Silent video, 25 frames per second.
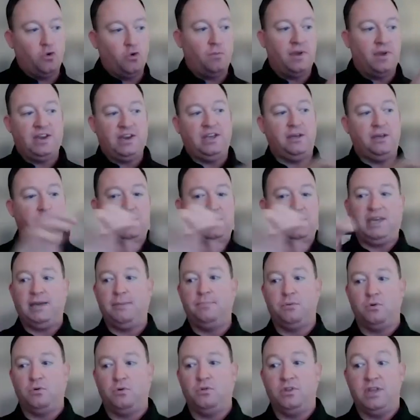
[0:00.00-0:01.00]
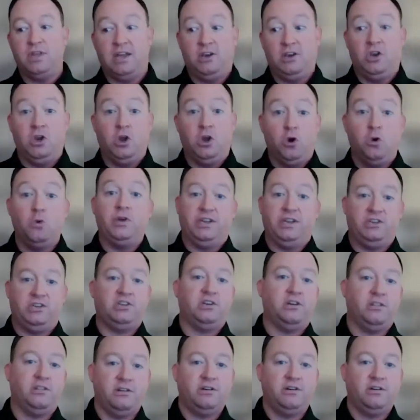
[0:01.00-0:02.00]
many people that know
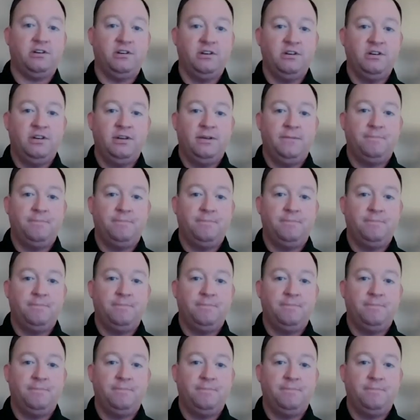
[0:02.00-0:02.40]
each other.